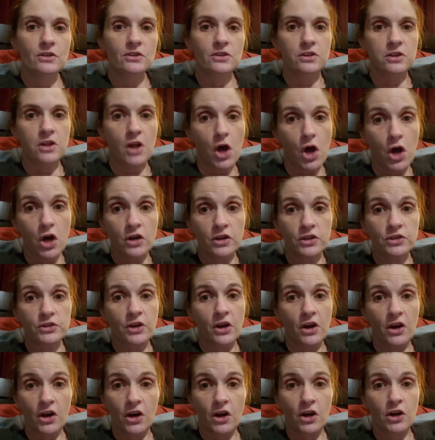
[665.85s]

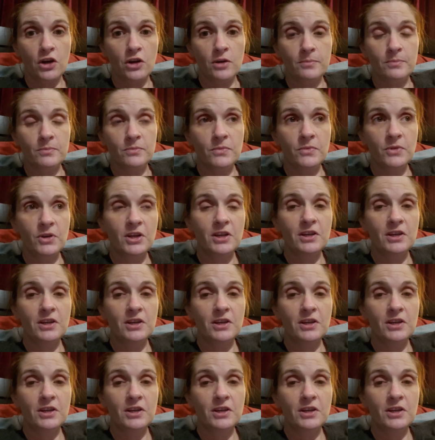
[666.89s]
long-term